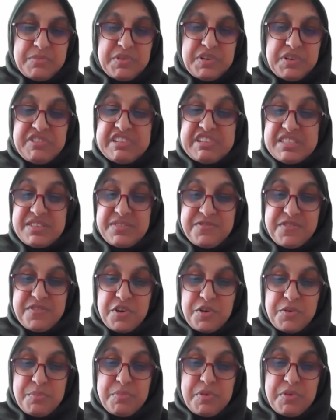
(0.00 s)
progressive
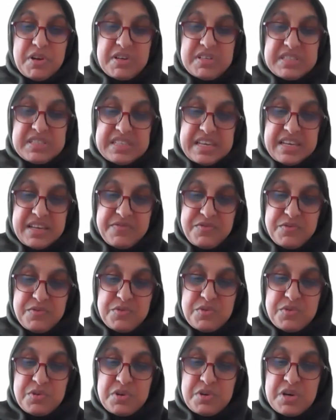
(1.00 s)
foreign policy
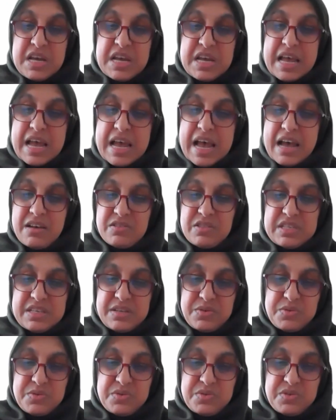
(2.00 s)
for
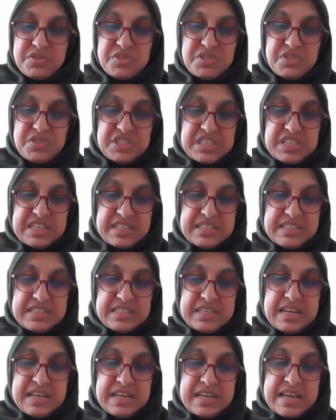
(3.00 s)
Aotearoa, New Zealand,
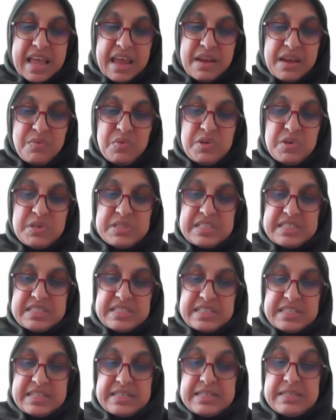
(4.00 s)
and works as
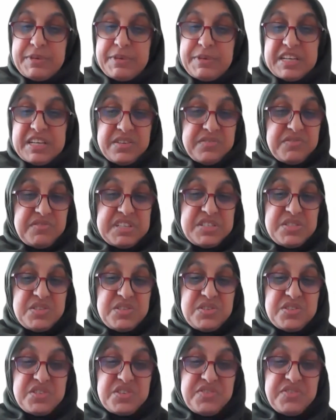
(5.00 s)
an independent
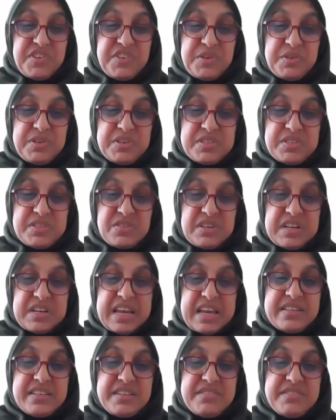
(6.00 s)
researcher focused on
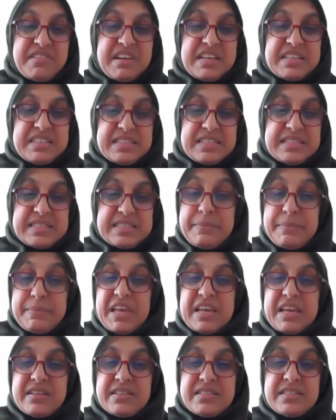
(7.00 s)
anti-racism,
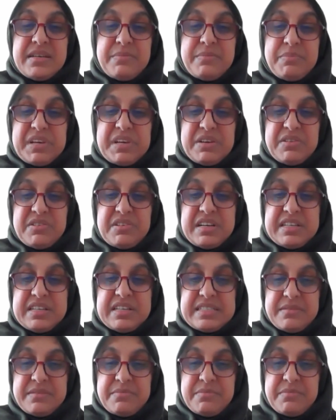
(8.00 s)

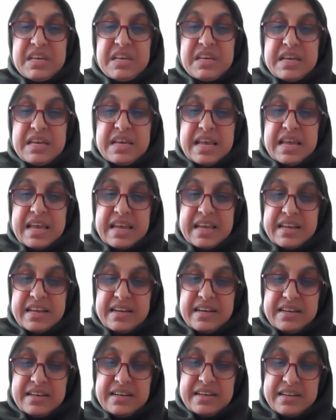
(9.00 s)
anti-imperialism, and
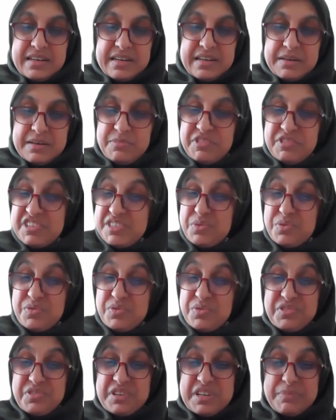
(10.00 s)

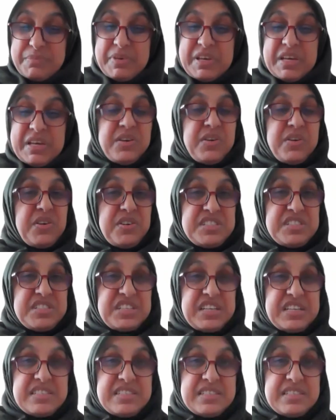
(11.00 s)
liberatory
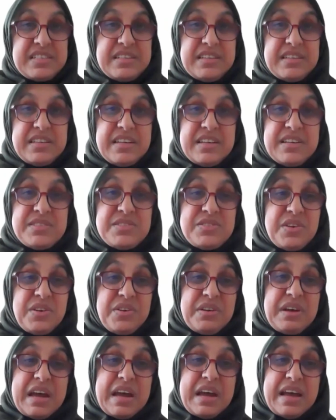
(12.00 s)
pedagogies. So,
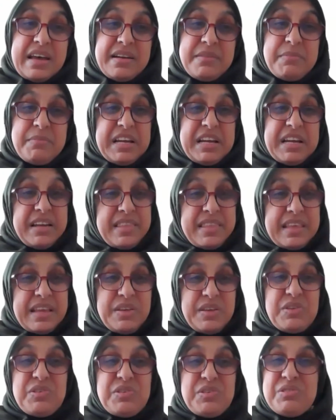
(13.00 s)
Arama, thank
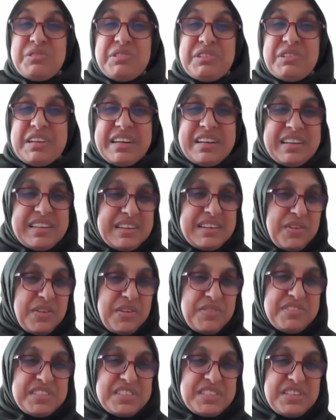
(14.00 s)
you, and
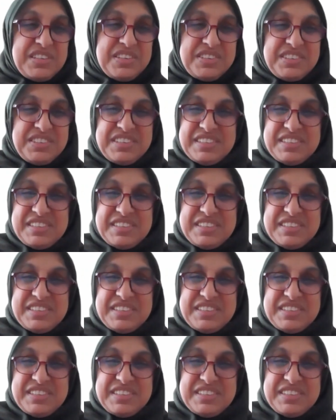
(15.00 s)
over to you.